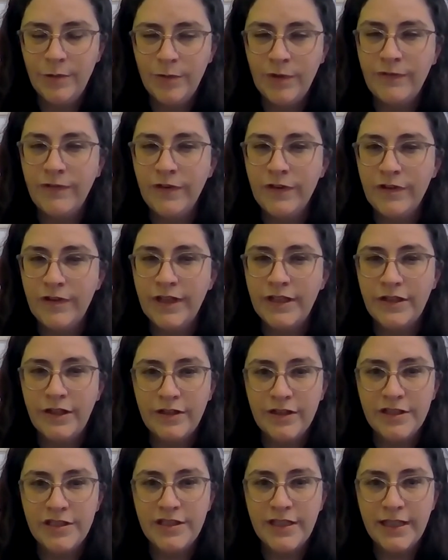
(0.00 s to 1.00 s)
We further
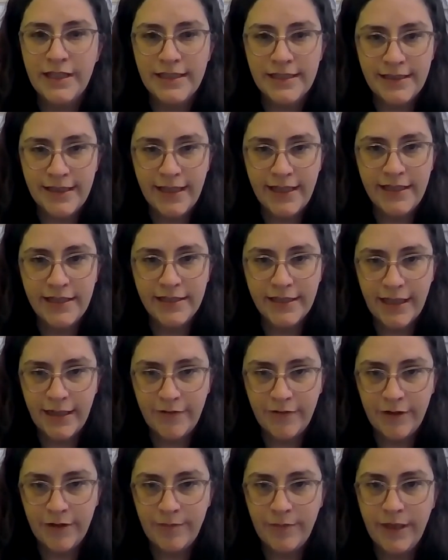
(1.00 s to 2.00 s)
acknowledge that this land is
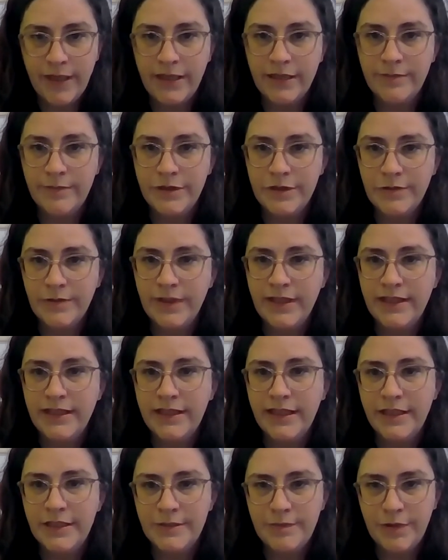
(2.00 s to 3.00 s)
covered by the Between the
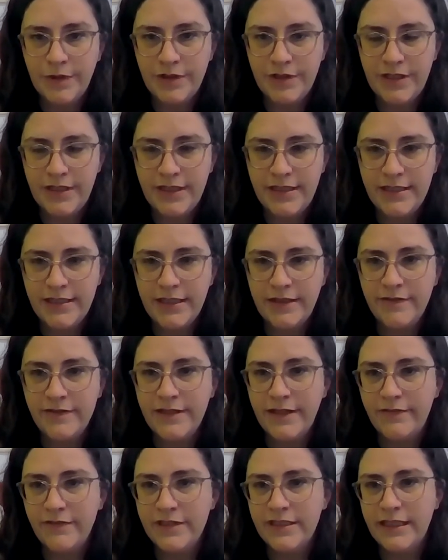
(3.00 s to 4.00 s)
Lakes Purchase of
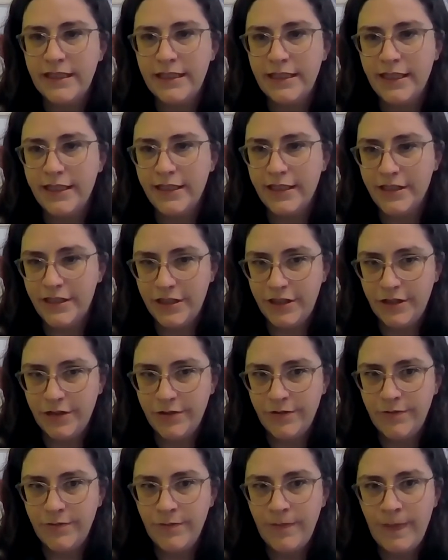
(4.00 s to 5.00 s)
seventeen
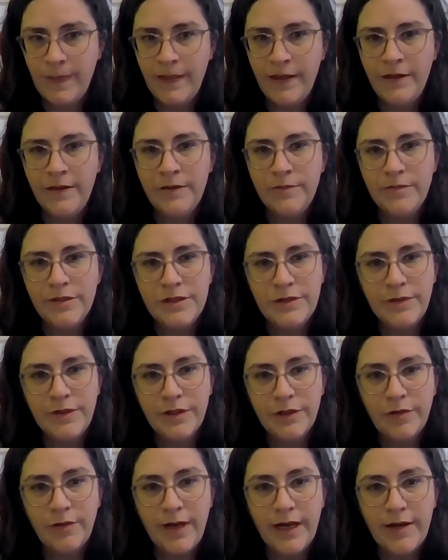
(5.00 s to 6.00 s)
ninety-two, between
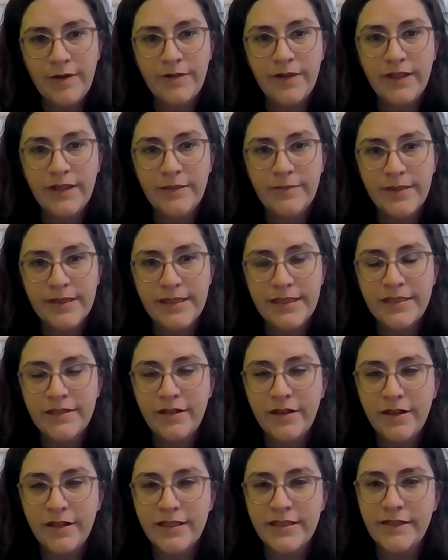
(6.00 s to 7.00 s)
the Crown and the
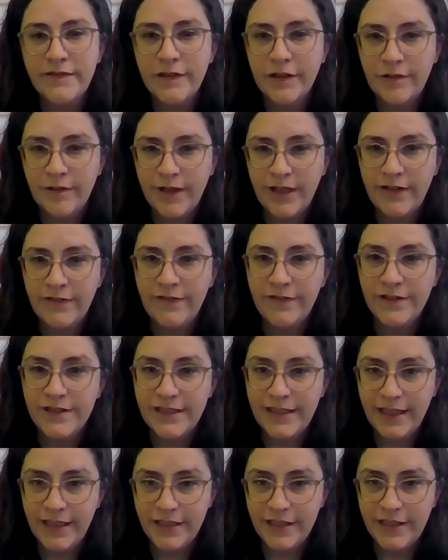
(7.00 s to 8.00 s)
Mississaugas of the Credit
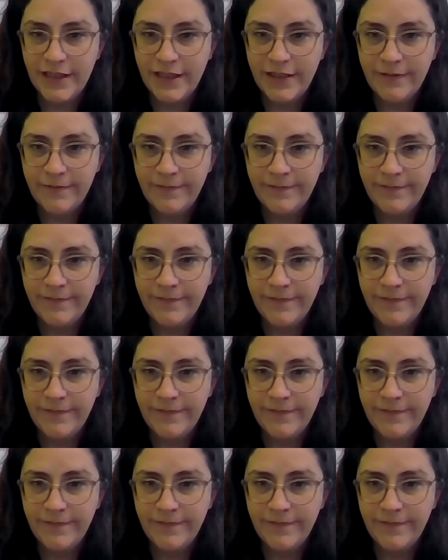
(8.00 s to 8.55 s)
First Nation.